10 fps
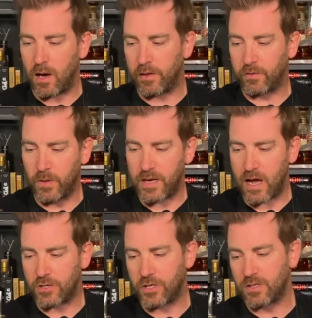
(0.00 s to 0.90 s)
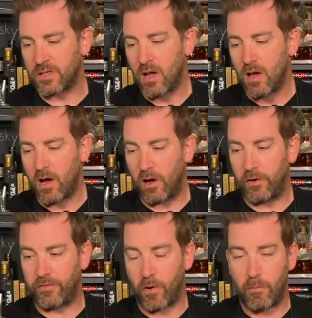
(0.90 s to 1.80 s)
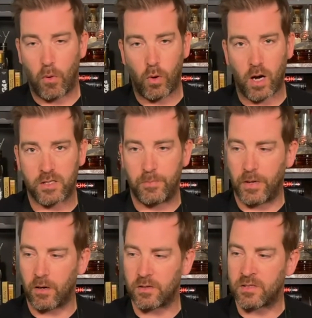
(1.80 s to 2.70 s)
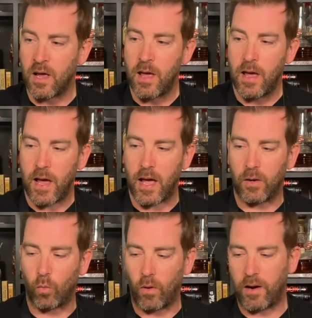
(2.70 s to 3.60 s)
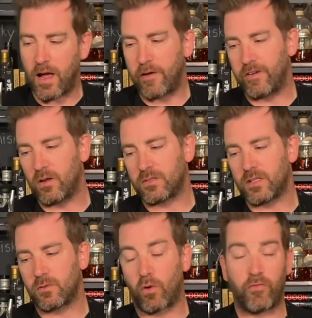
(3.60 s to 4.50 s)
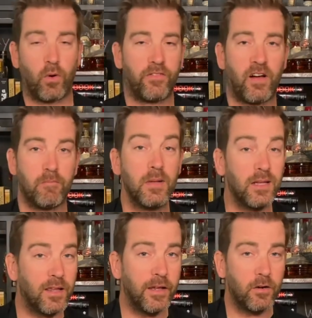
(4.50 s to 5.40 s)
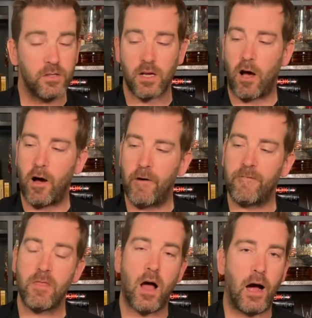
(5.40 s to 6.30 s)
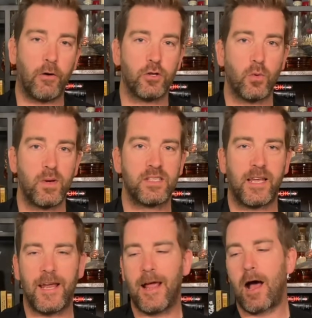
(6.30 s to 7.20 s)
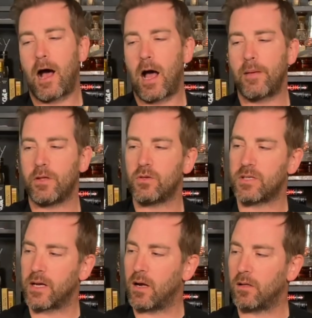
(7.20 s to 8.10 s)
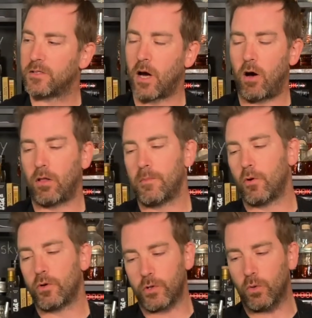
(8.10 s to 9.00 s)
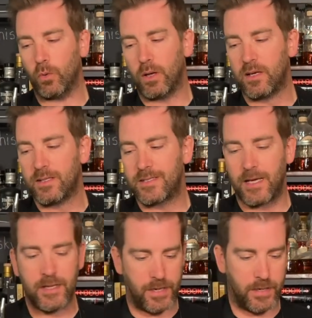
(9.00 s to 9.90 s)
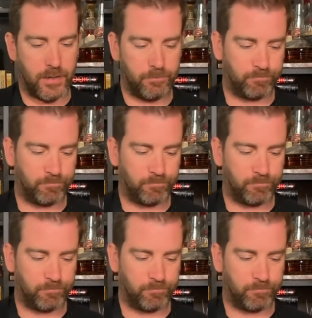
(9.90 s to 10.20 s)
3 dashes of Bogart's bitters, and 1.5 ounces or 45 milliliters of Irish whiskey. I'm using Tullamore today